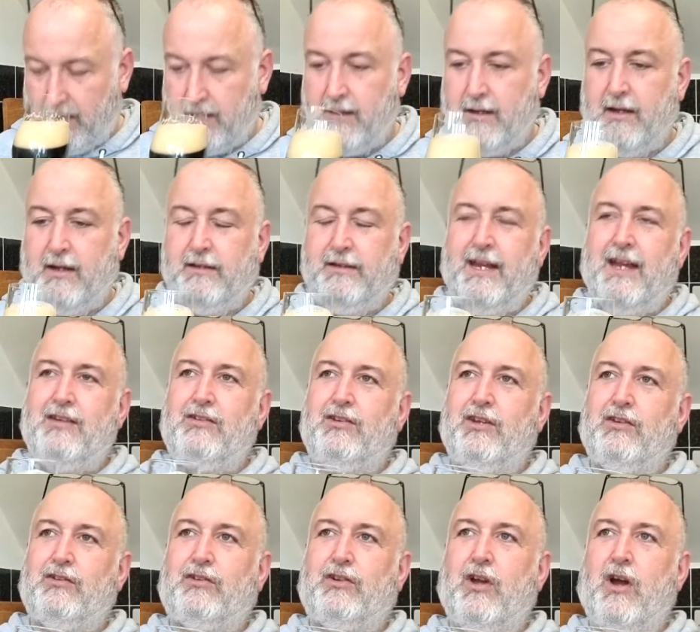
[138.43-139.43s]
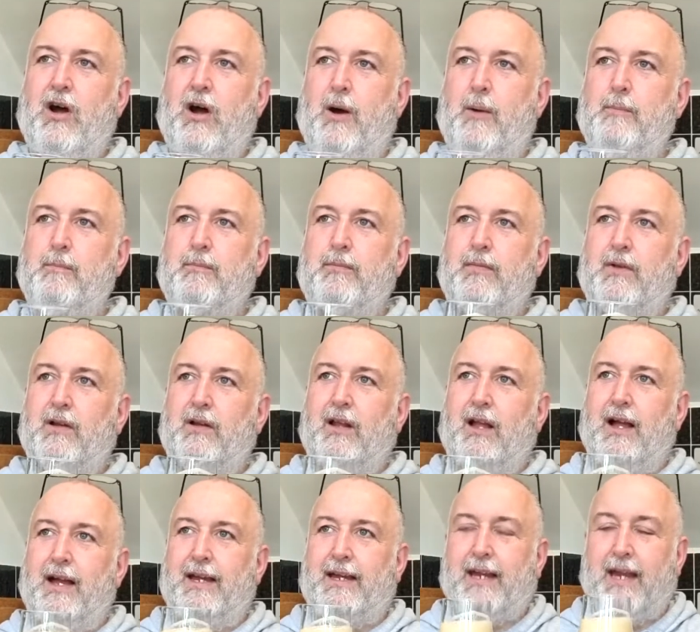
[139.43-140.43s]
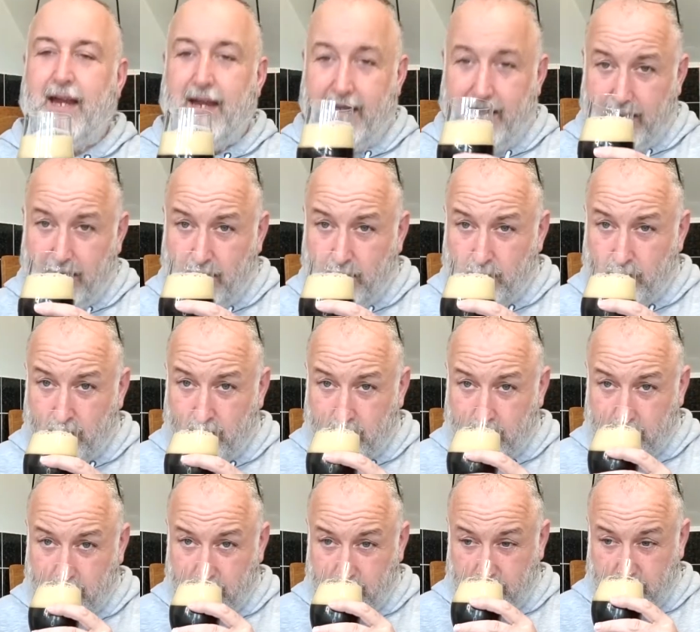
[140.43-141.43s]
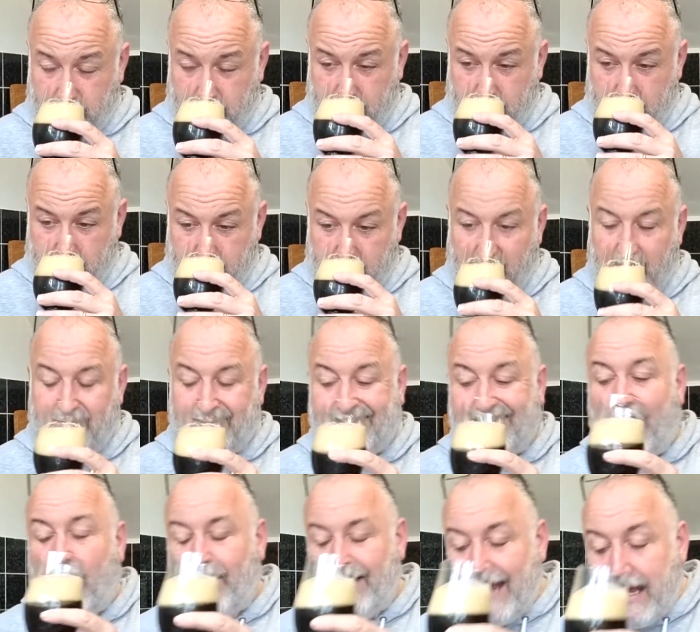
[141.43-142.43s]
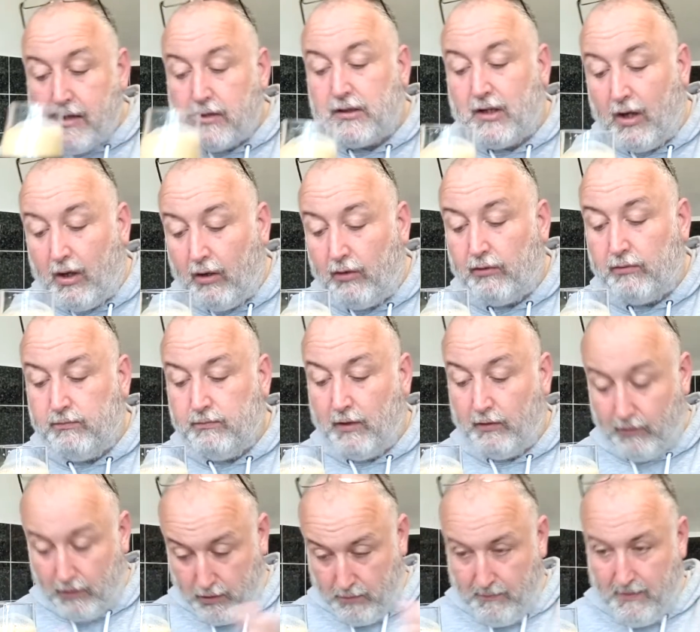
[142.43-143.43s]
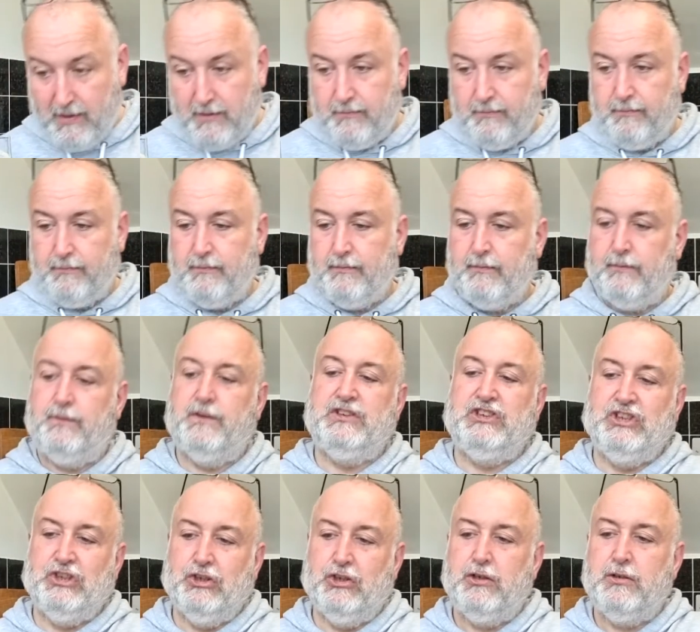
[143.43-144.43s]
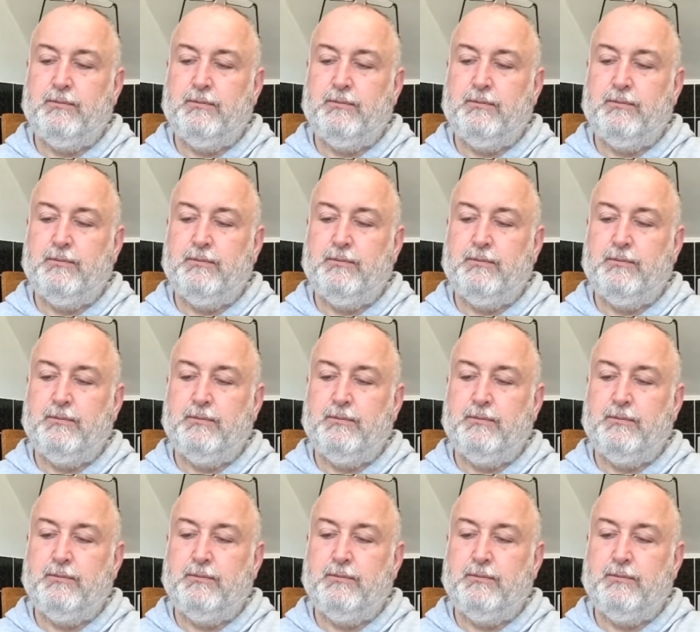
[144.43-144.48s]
This has got like a, it's got an alcohol aroma for sure.